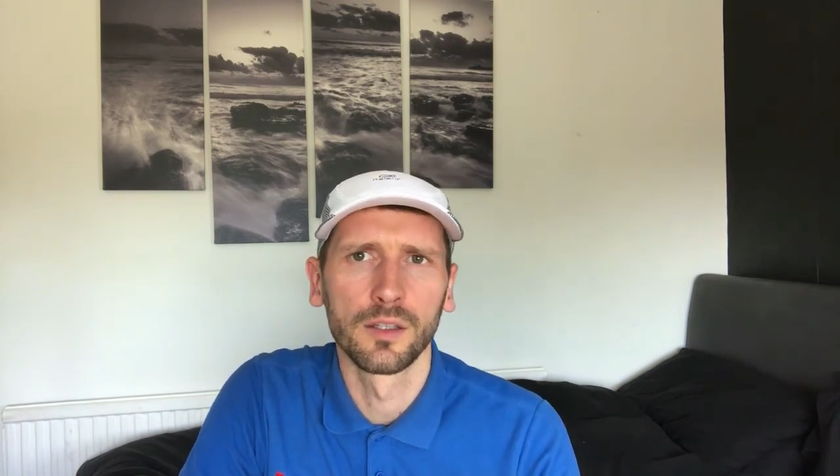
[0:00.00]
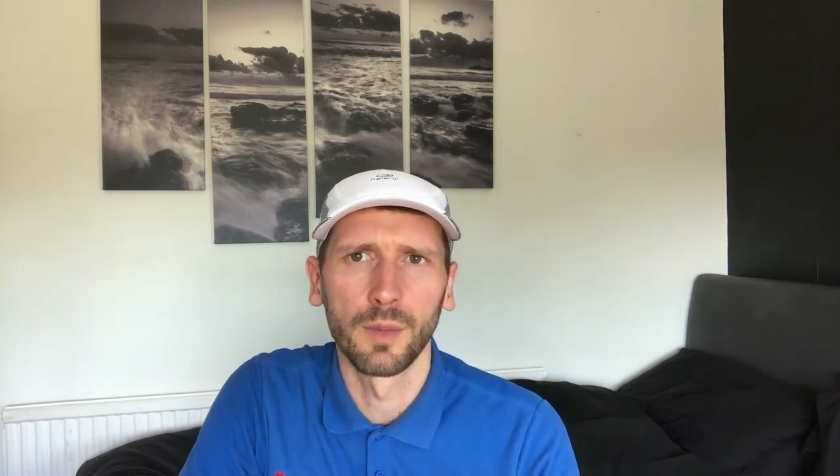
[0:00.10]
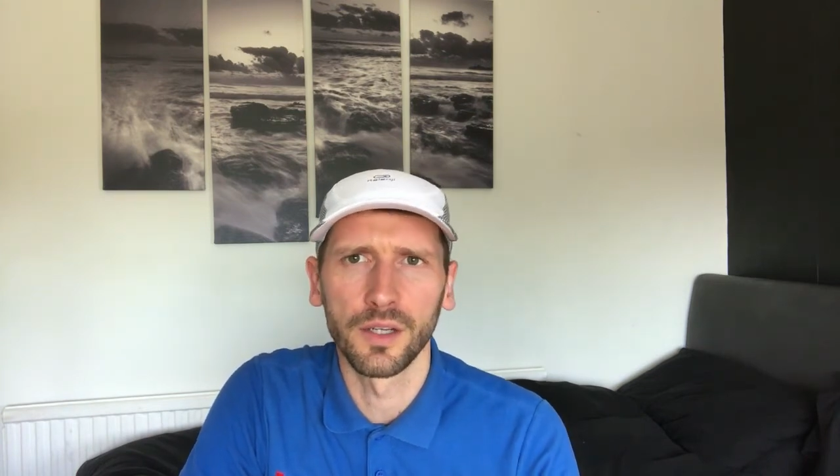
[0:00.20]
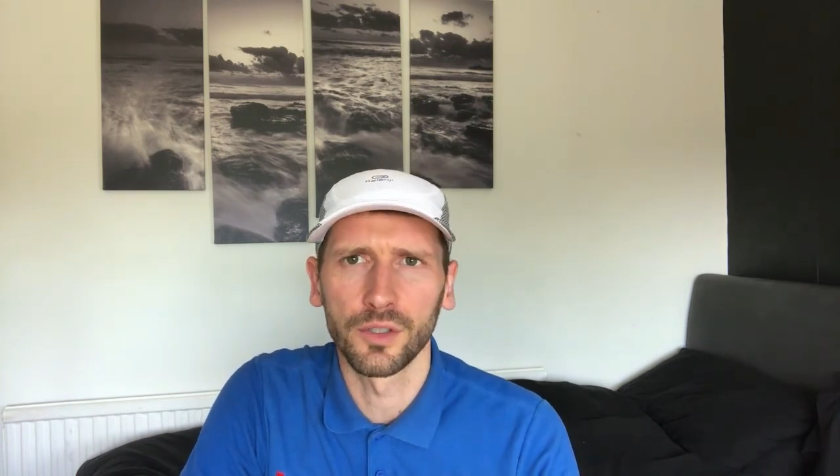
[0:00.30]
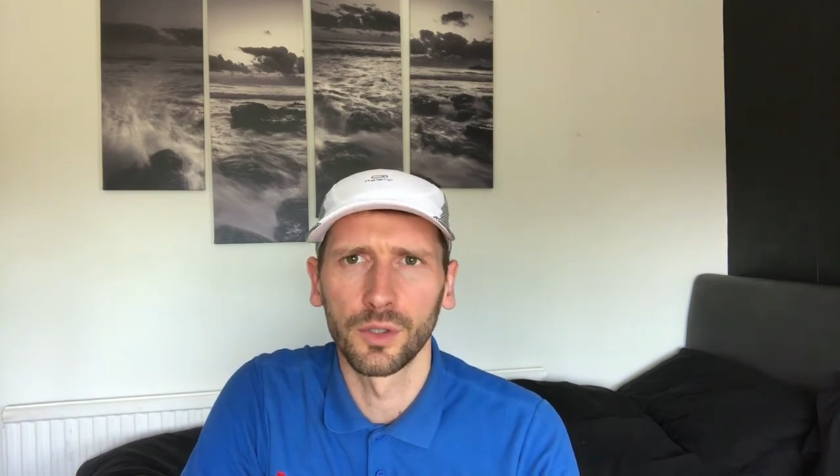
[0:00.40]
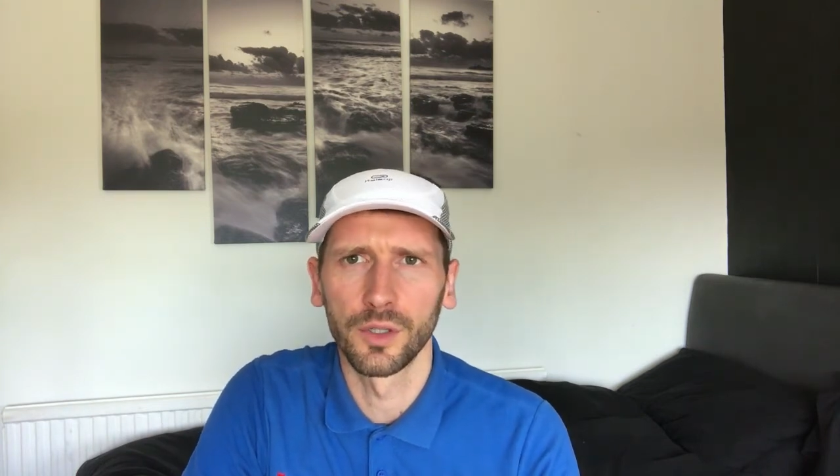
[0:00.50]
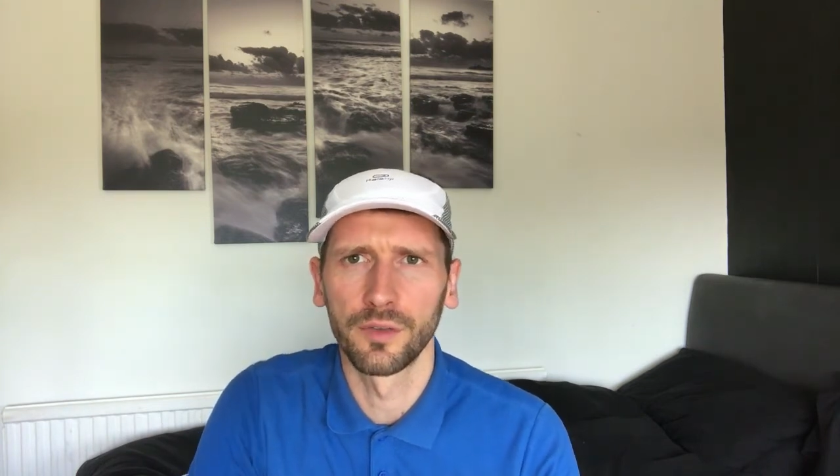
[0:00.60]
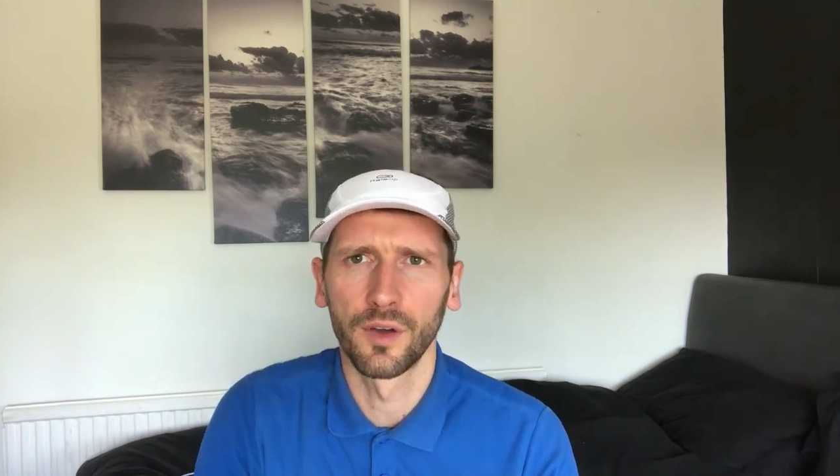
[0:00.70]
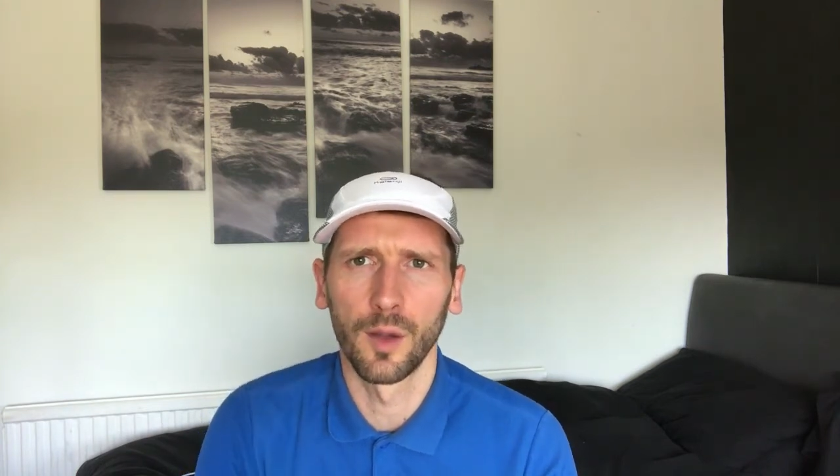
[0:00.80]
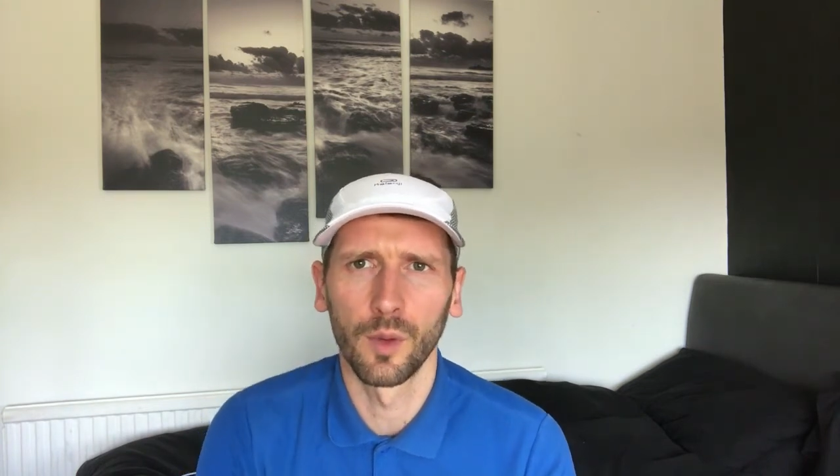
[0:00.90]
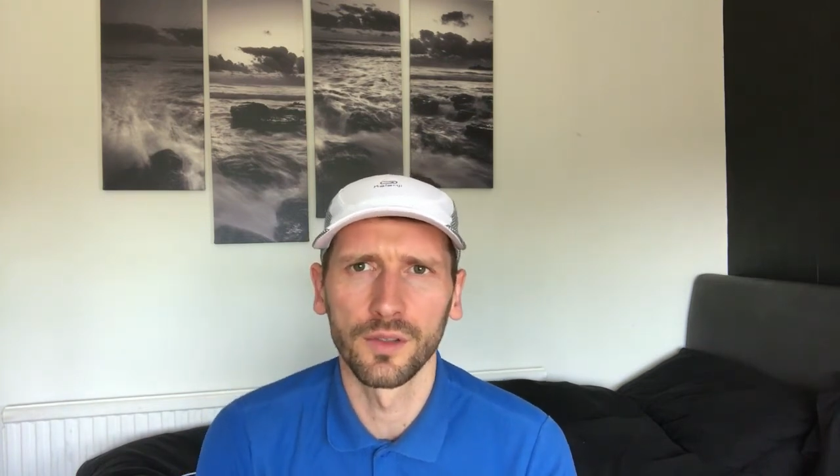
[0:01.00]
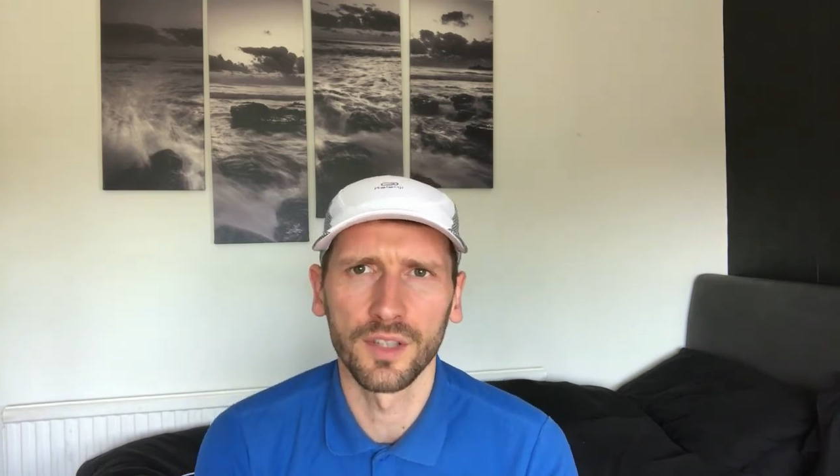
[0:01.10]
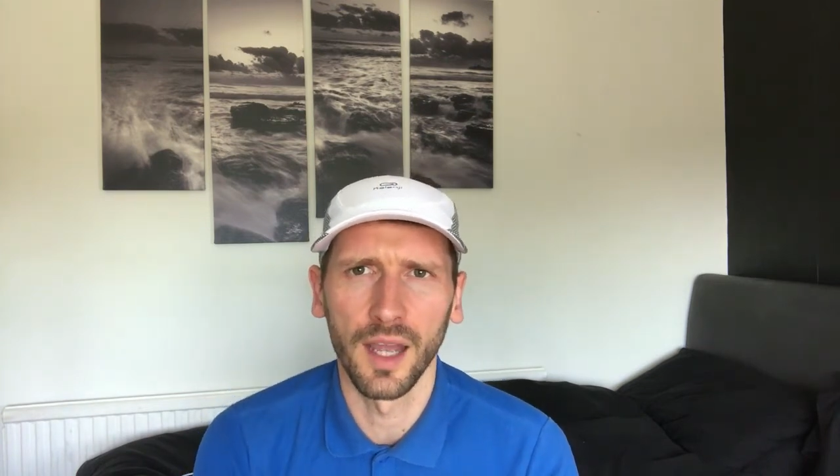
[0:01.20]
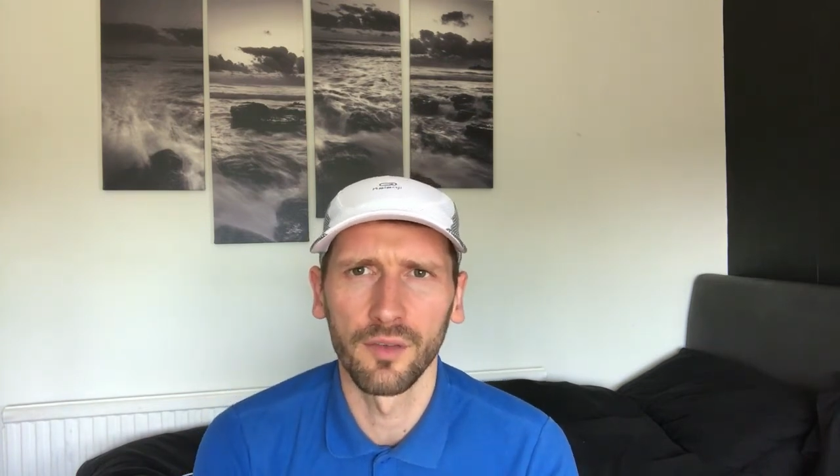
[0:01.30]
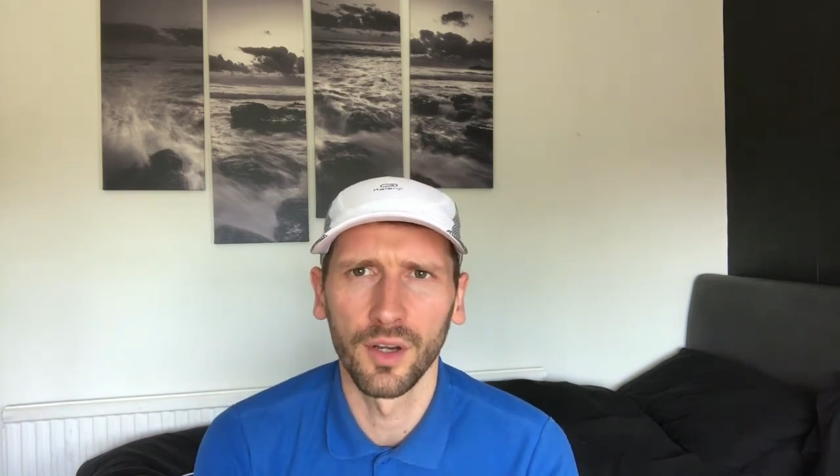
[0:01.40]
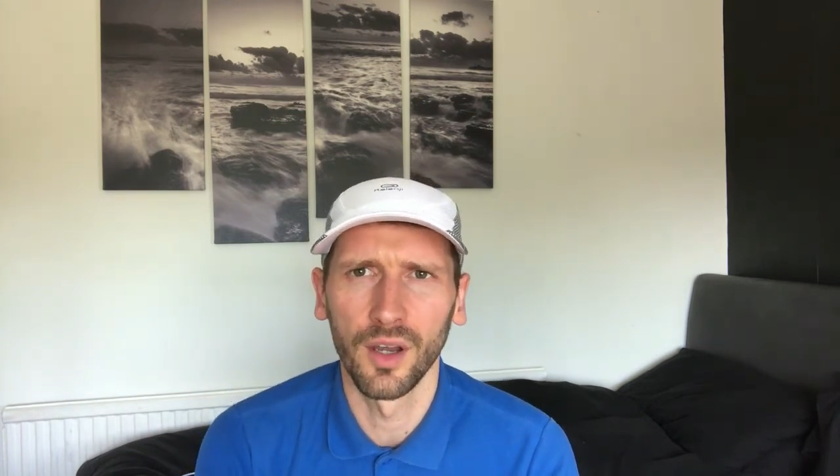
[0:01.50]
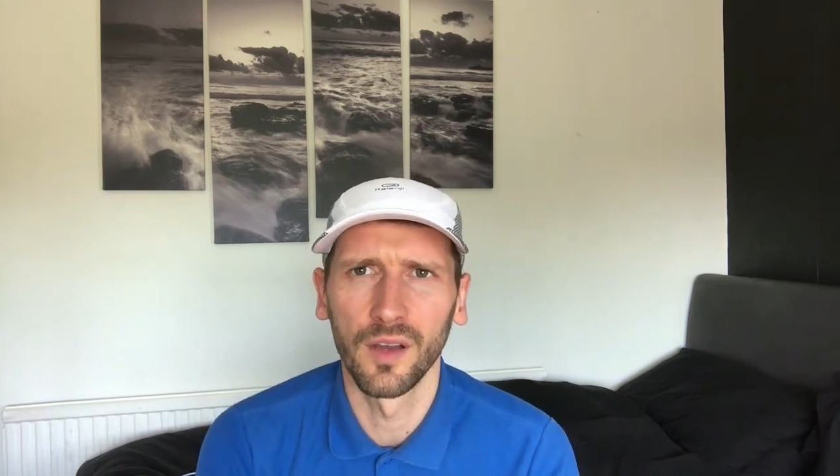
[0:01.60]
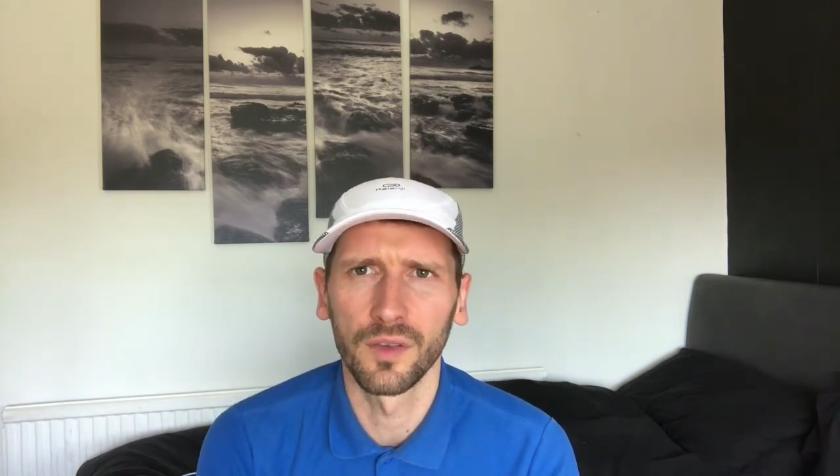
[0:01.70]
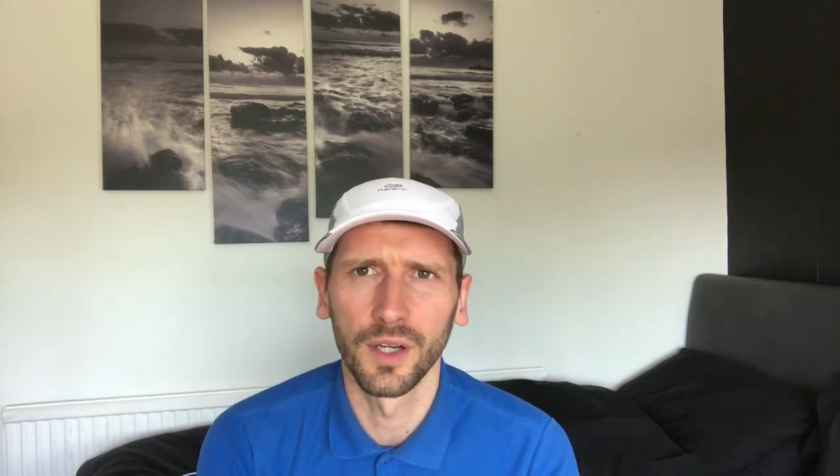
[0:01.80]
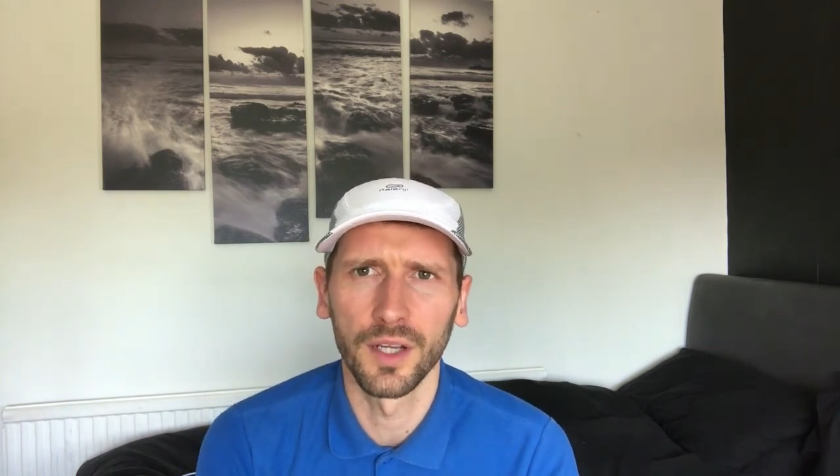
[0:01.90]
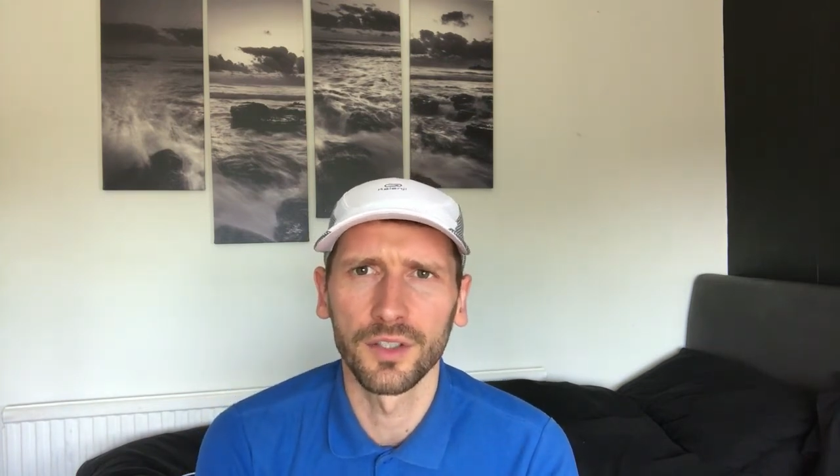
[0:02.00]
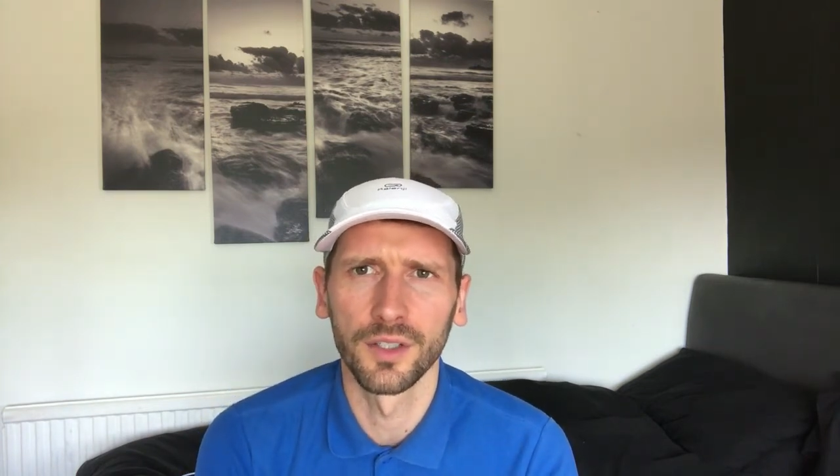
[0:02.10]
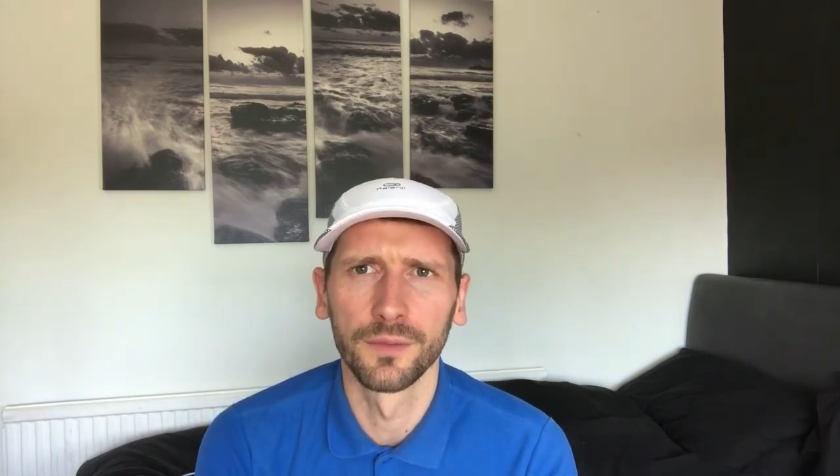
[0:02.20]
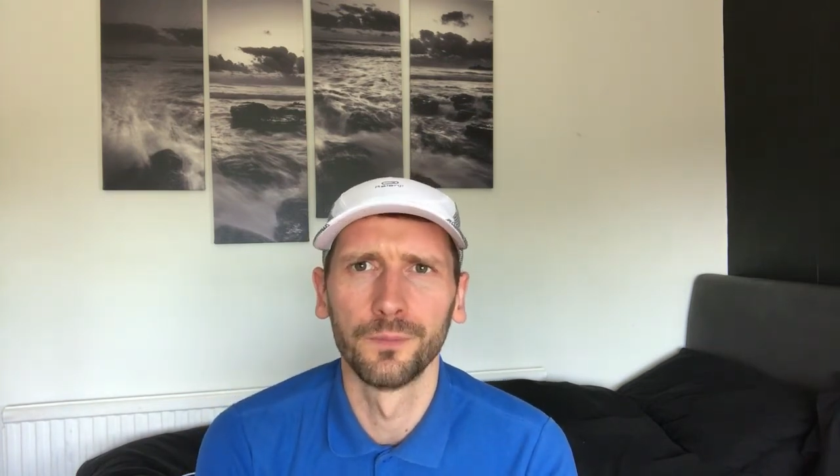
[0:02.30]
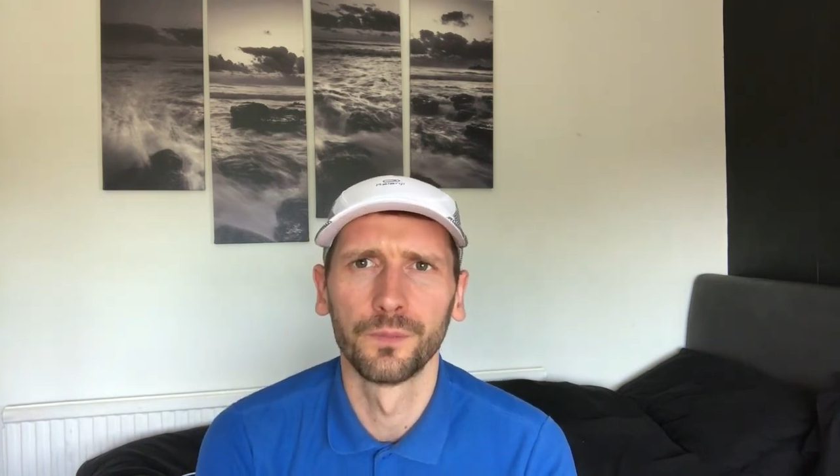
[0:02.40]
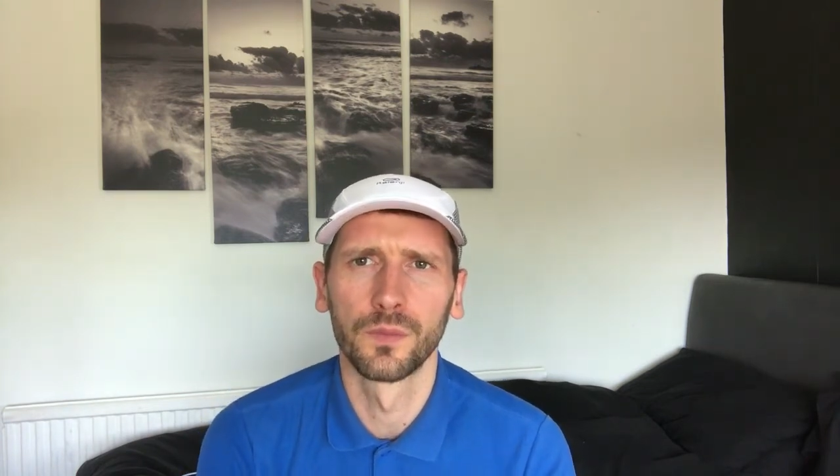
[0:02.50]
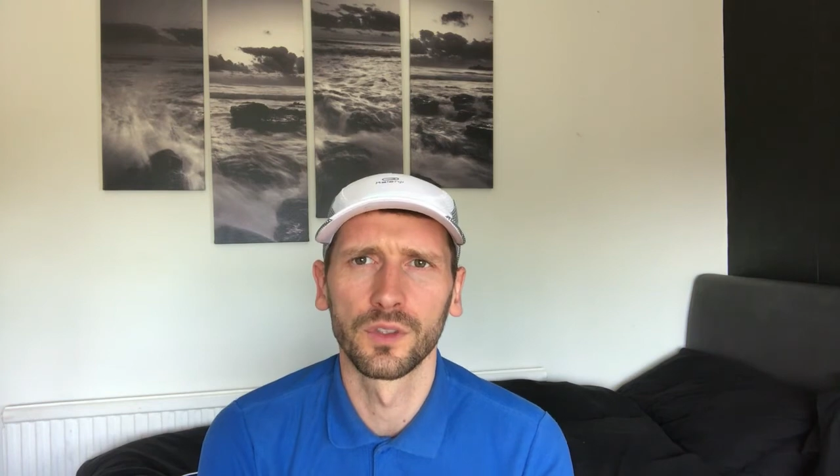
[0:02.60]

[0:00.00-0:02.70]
make sure you find ones that have an earth connection.